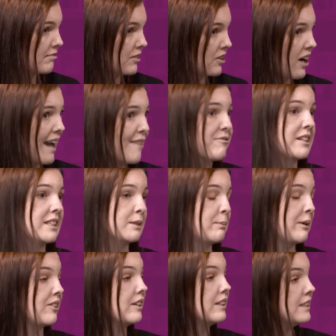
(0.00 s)
life
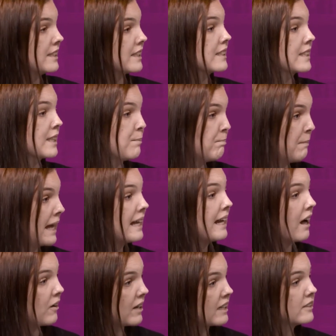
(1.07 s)
experiences that meet
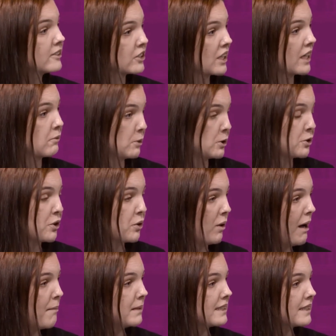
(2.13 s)
our English language
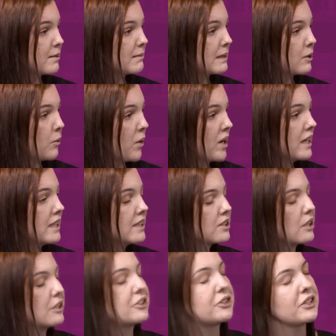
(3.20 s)
requirements at Macquarie.
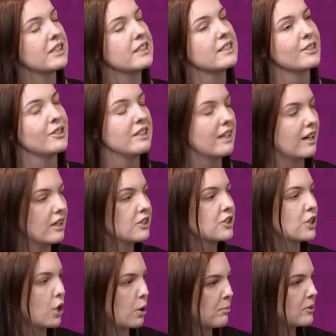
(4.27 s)
So students are
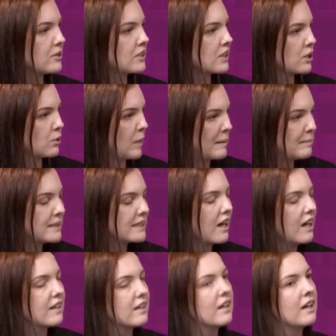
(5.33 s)
encouraged to hop onto the
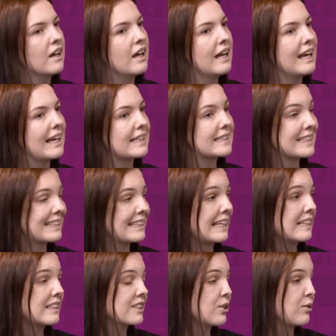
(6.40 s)
website. It's
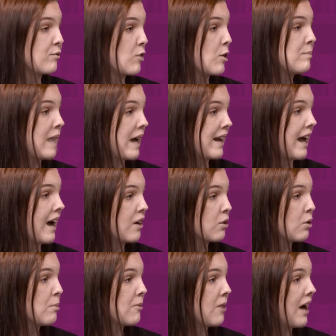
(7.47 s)
linked from that How
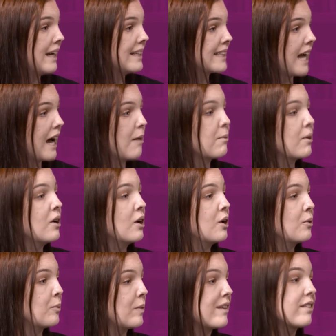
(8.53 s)
to Apply tab
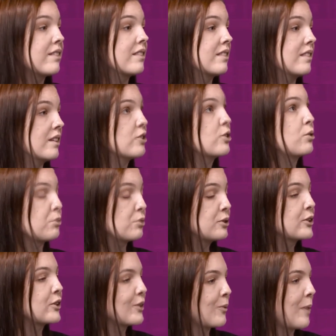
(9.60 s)
with
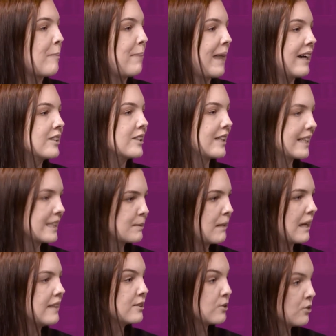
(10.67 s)
through to the webpage that
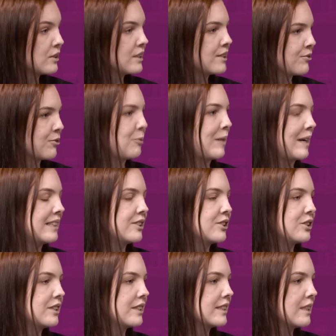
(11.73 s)
explains all the different ways
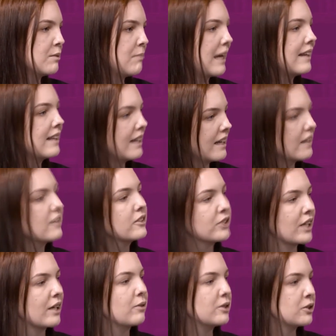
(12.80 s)
students can meet the
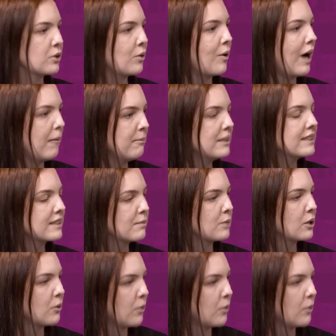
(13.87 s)
English language requirements at